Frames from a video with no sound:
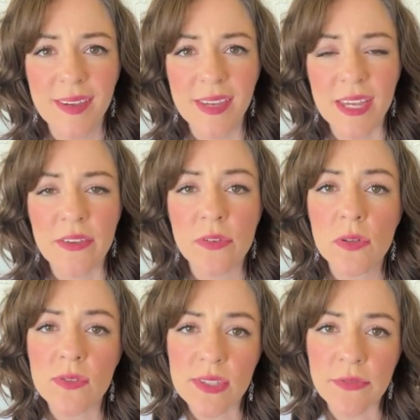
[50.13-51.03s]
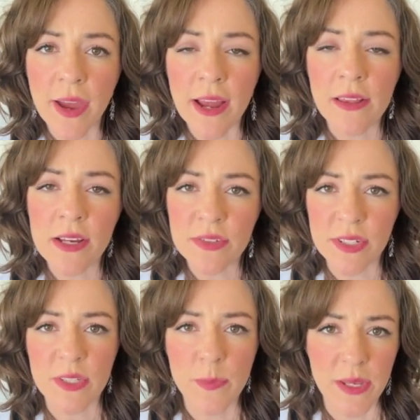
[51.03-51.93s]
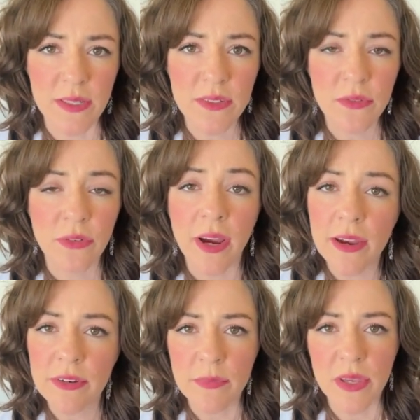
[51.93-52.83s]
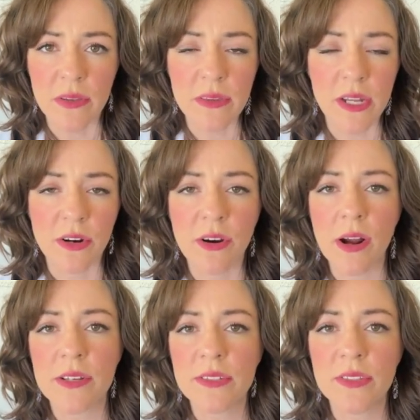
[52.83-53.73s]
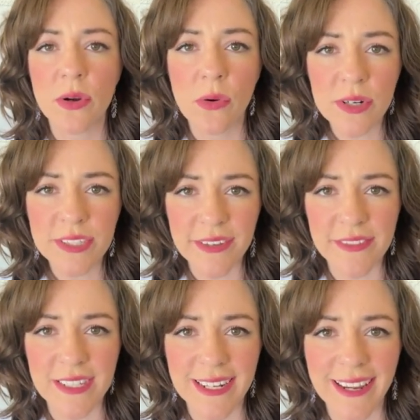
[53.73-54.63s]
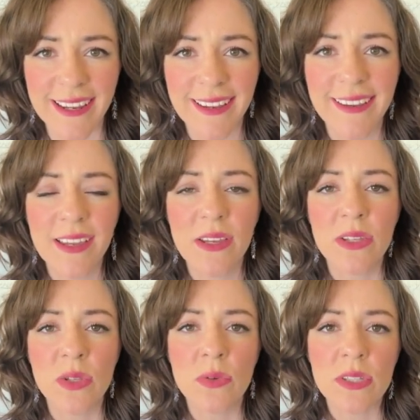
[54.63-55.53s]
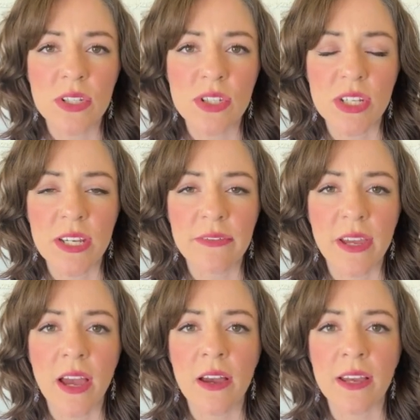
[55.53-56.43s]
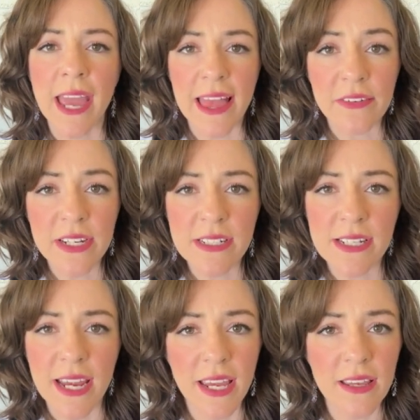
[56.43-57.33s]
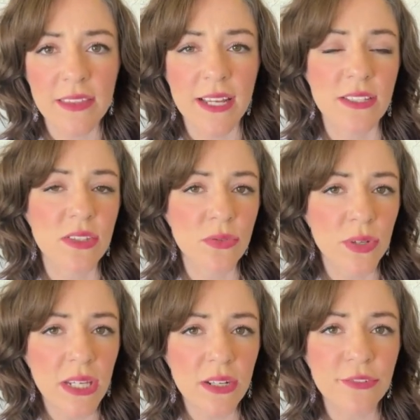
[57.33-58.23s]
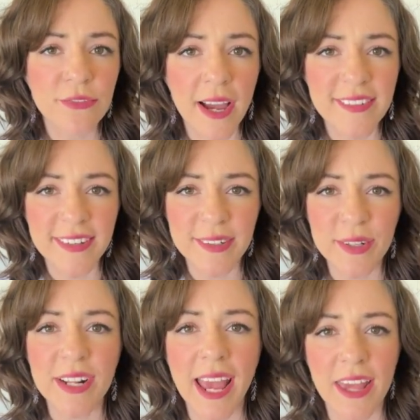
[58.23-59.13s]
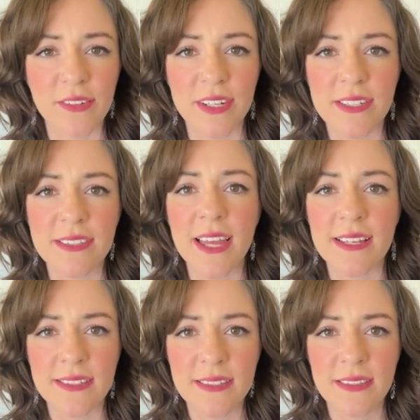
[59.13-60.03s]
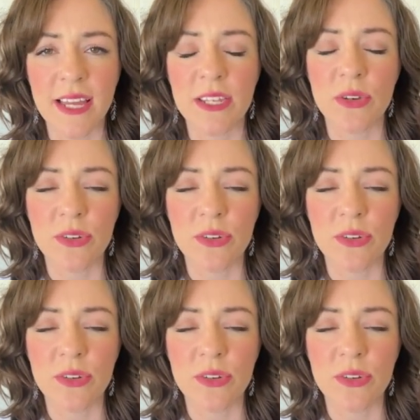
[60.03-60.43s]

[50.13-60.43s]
If you use the fat loss recipes for every meal, then across the course of the day, you will achieve a calorie intake that's 300 to 500 calories less than your